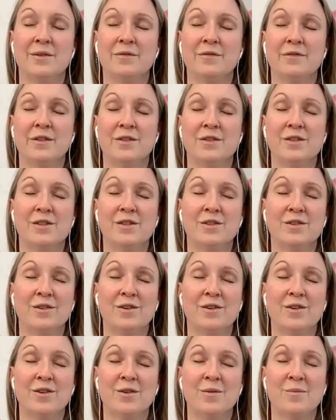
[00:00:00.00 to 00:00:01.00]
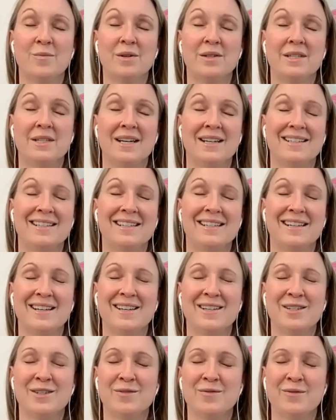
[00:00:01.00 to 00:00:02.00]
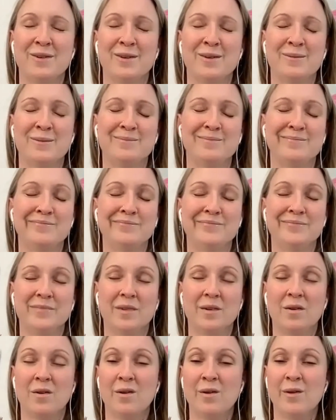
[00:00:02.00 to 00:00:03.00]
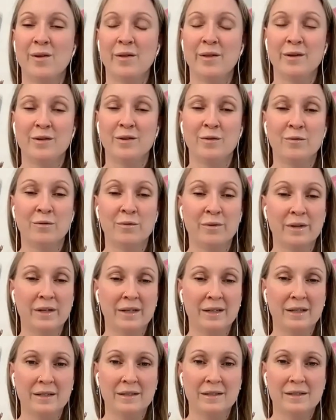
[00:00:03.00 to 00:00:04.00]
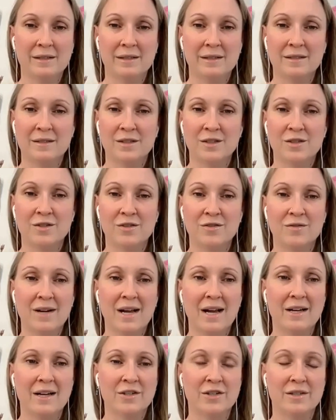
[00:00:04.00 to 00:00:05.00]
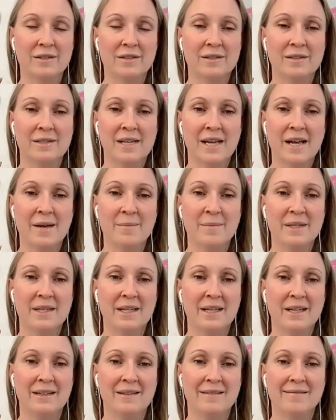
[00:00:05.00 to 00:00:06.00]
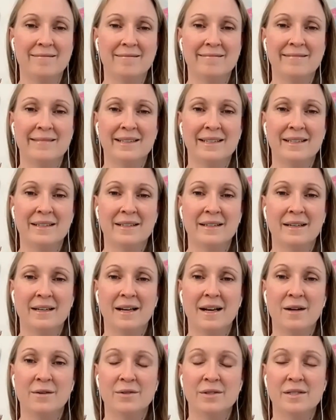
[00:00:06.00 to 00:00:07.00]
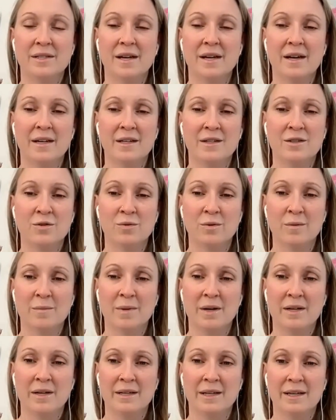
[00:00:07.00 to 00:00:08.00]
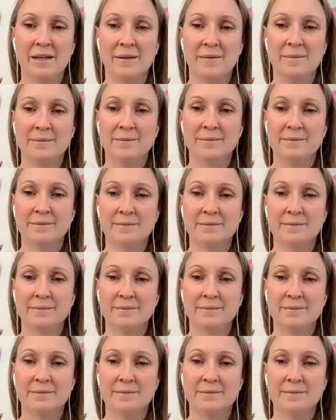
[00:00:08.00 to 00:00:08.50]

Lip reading: The first circle protecting us from all the noise and distractions happening outside your body.